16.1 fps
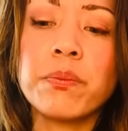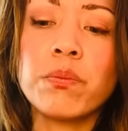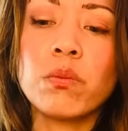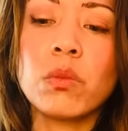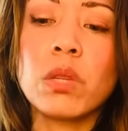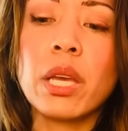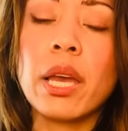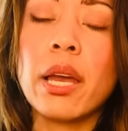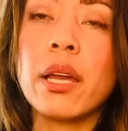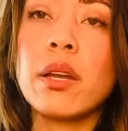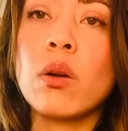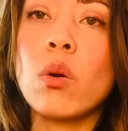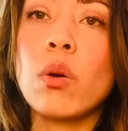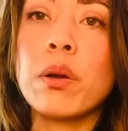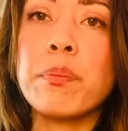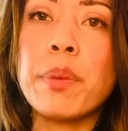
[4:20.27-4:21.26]
okay,
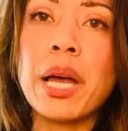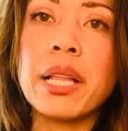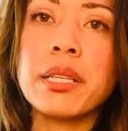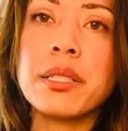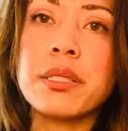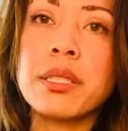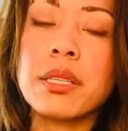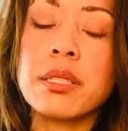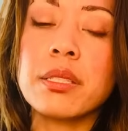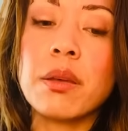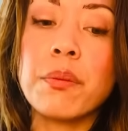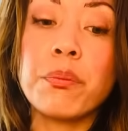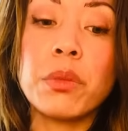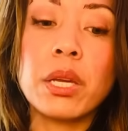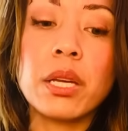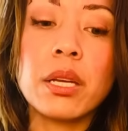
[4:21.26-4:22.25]
or balancing
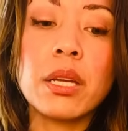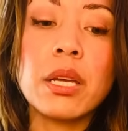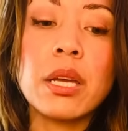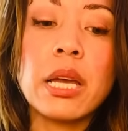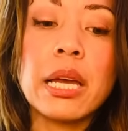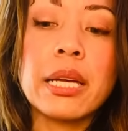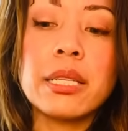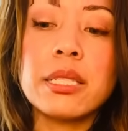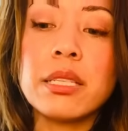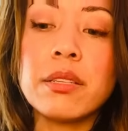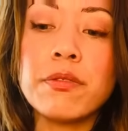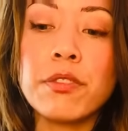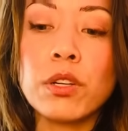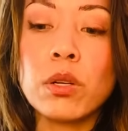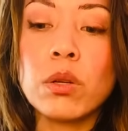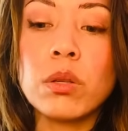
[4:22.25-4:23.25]
something
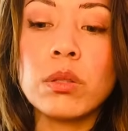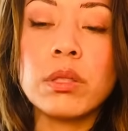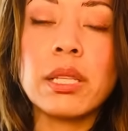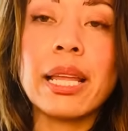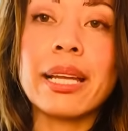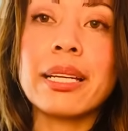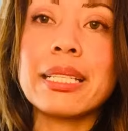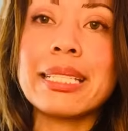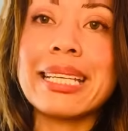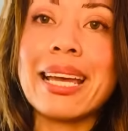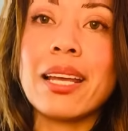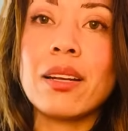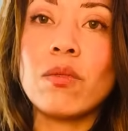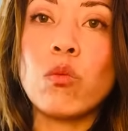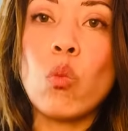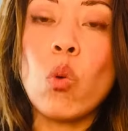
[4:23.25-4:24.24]
difficult like a
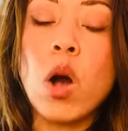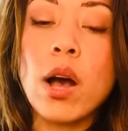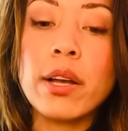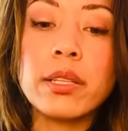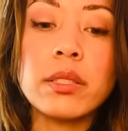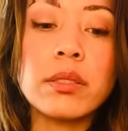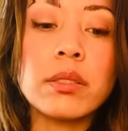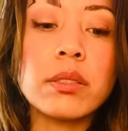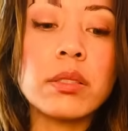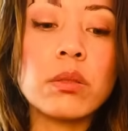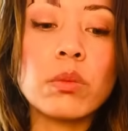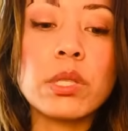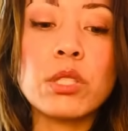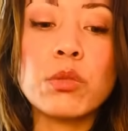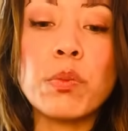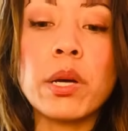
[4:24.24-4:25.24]
Ten of Wands,
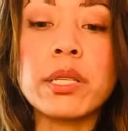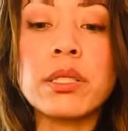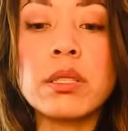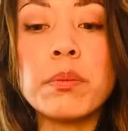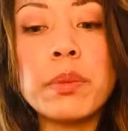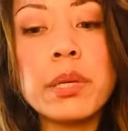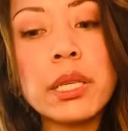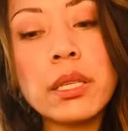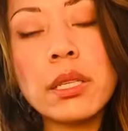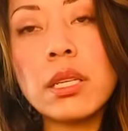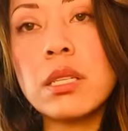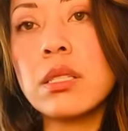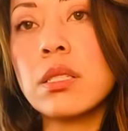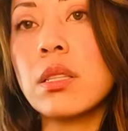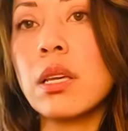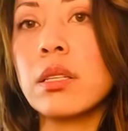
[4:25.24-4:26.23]

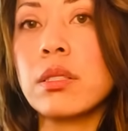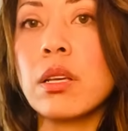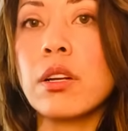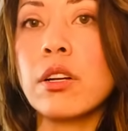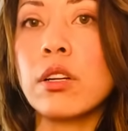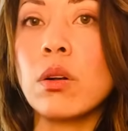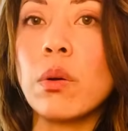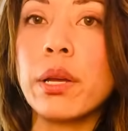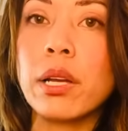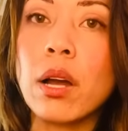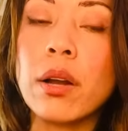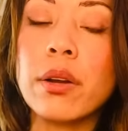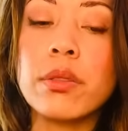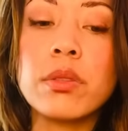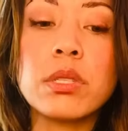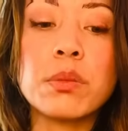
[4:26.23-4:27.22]
responsibilities, things that are going
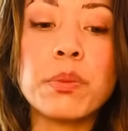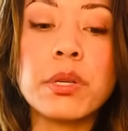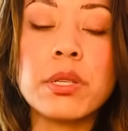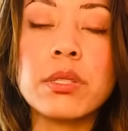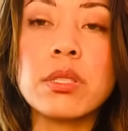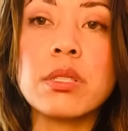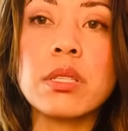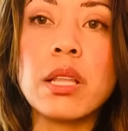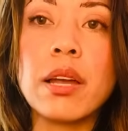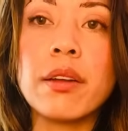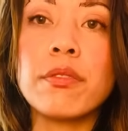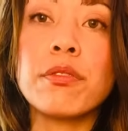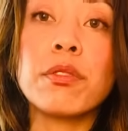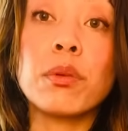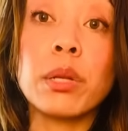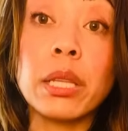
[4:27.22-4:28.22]
on in this person's life,
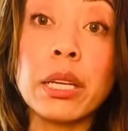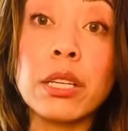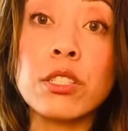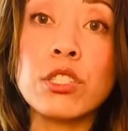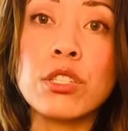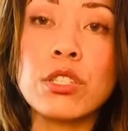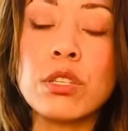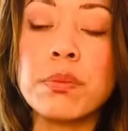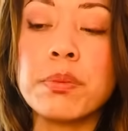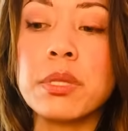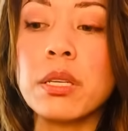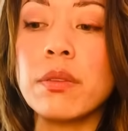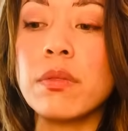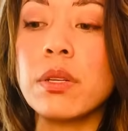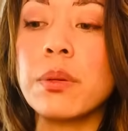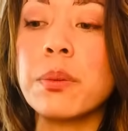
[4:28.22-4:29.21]
relationships
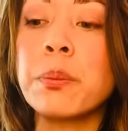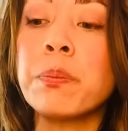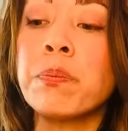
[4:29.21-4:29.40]
even.